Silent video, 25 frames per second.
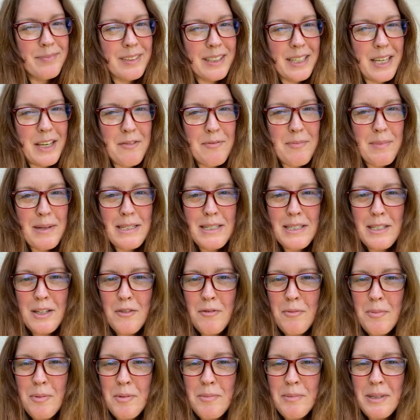give
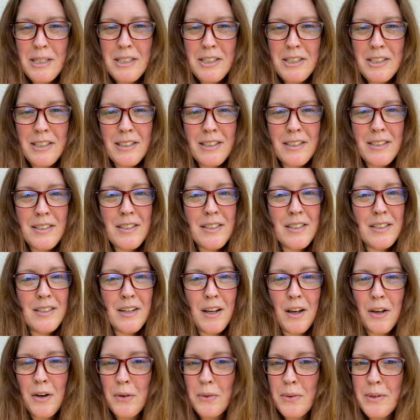myself permission to
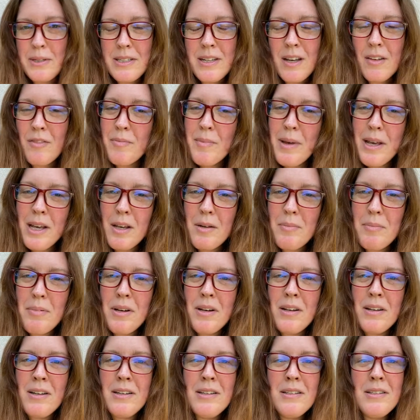not always have makeup
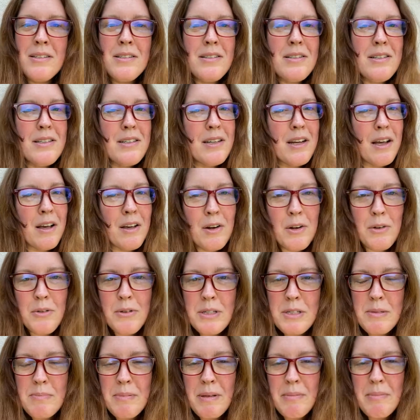on, to not
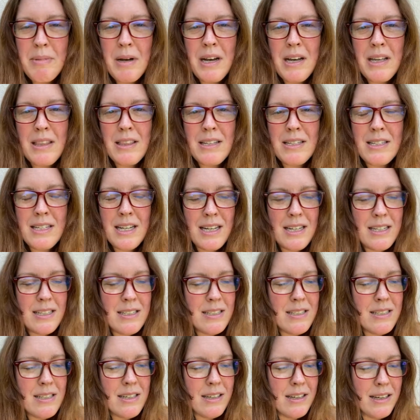always be behind the
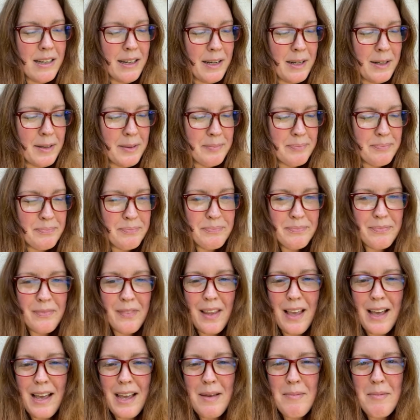desk. Um,
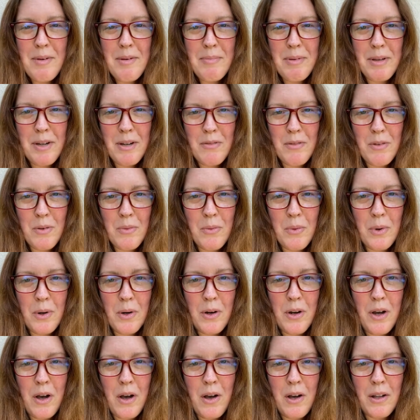I am a bit of a
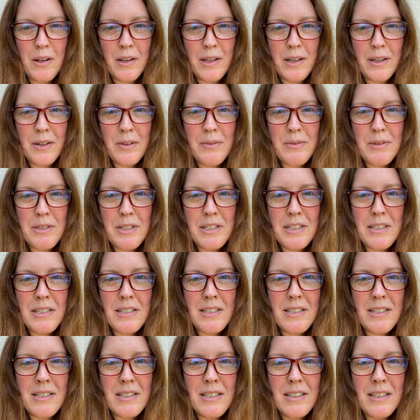workaholic, which
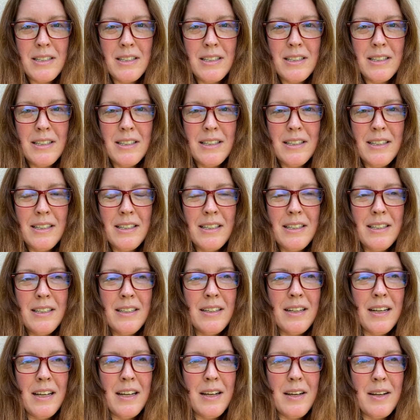is
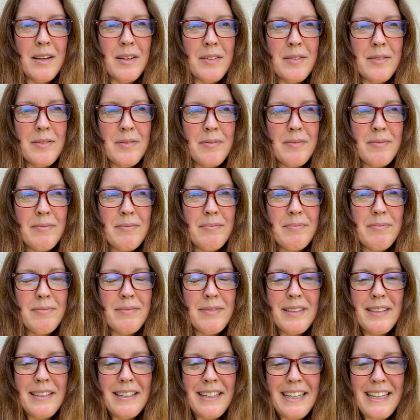uh,
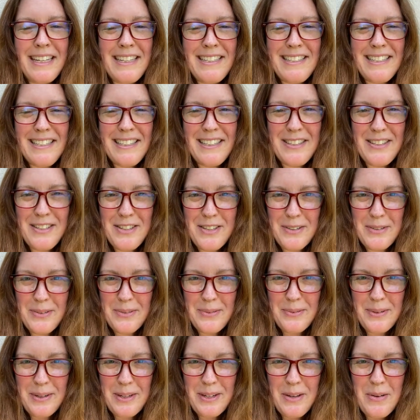easy to do
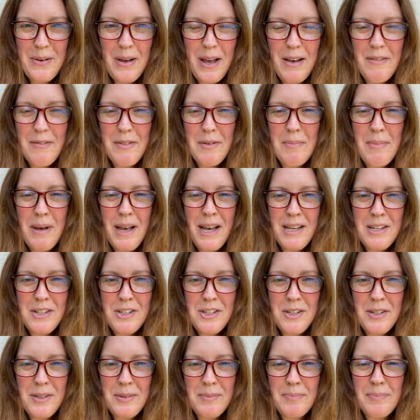when you have a
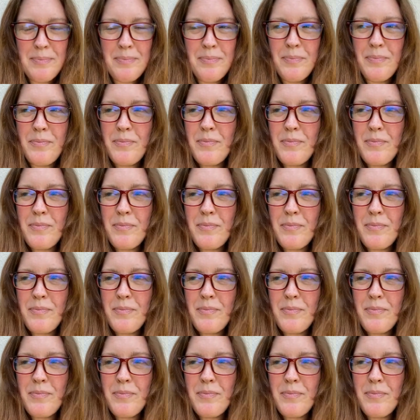passion.